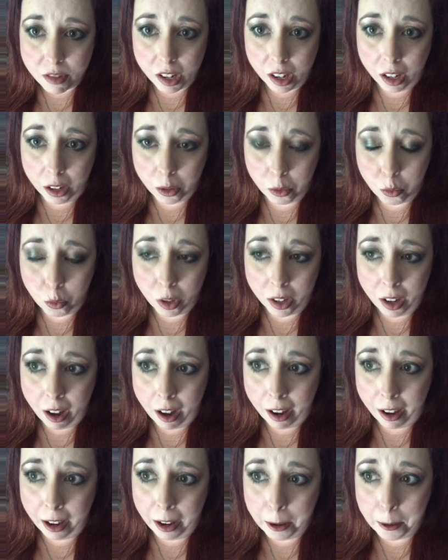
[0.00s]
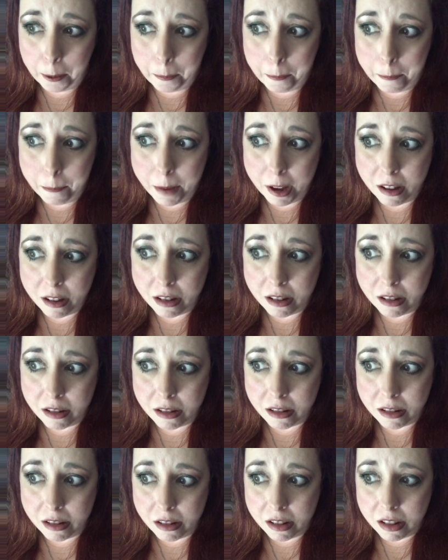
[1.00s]
you know, when I am
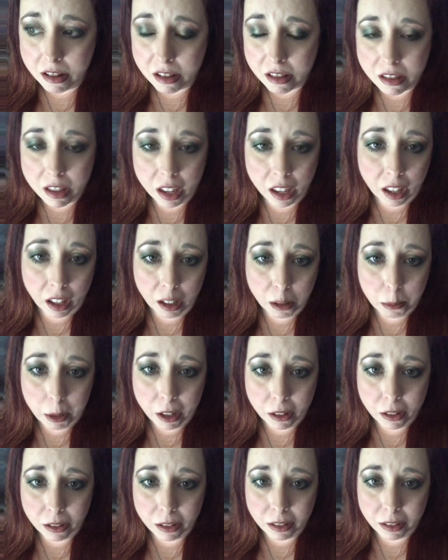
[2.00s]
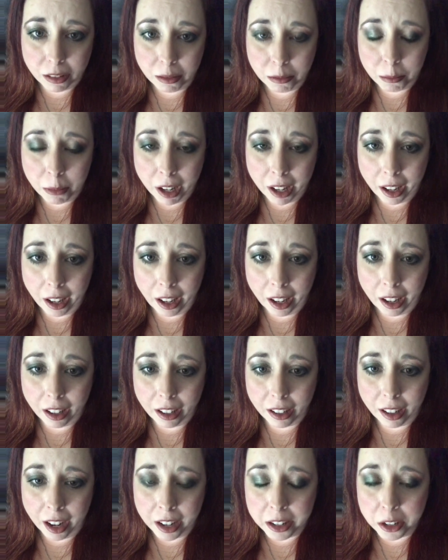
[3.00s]
thinking about my
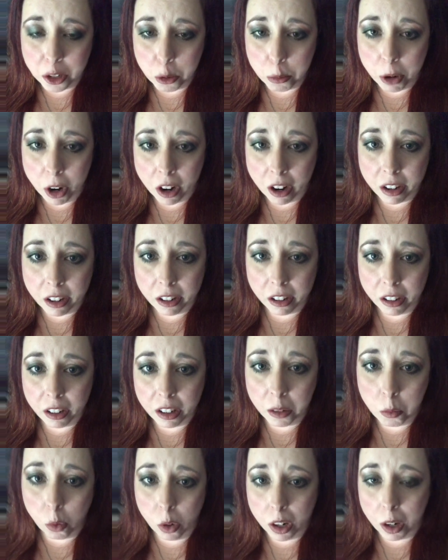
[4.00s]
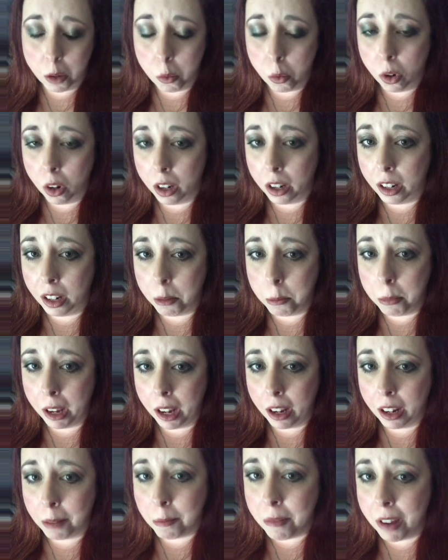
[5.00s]
ideal partner and what I want in a
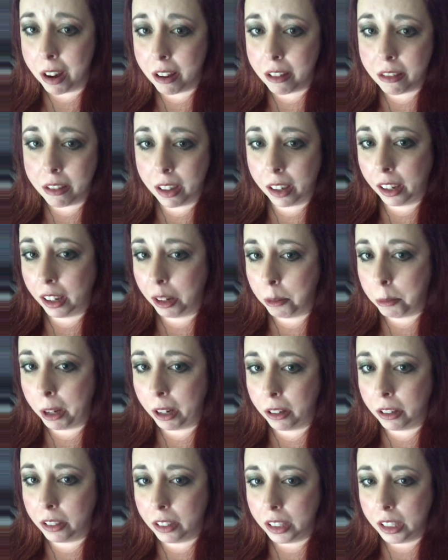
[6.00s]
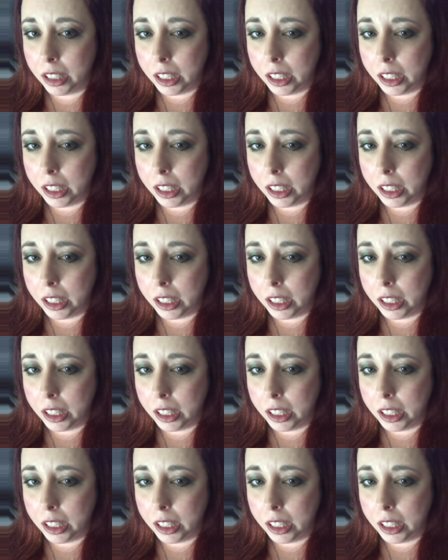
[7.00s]
man, I'm not thinking about